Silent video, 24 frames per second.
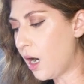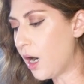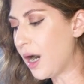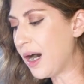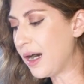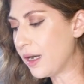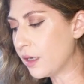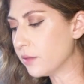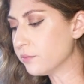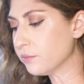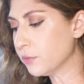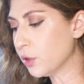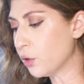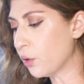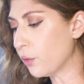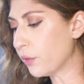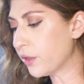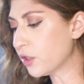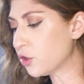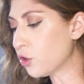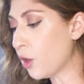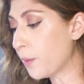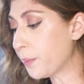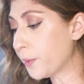are,
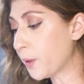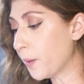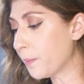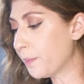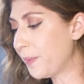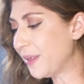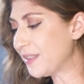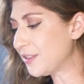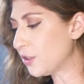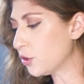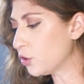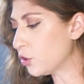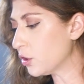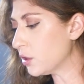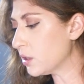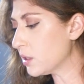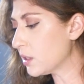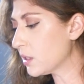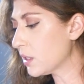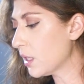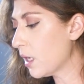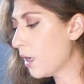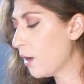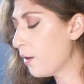the top
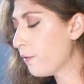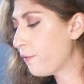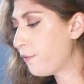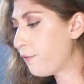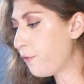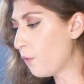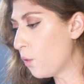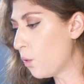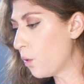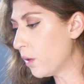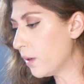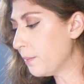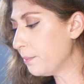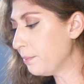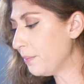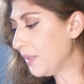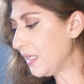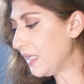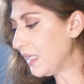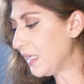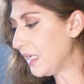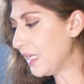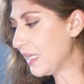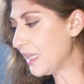competitors for
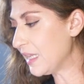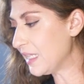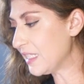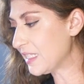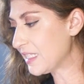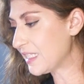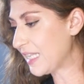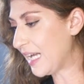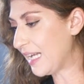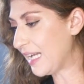me in this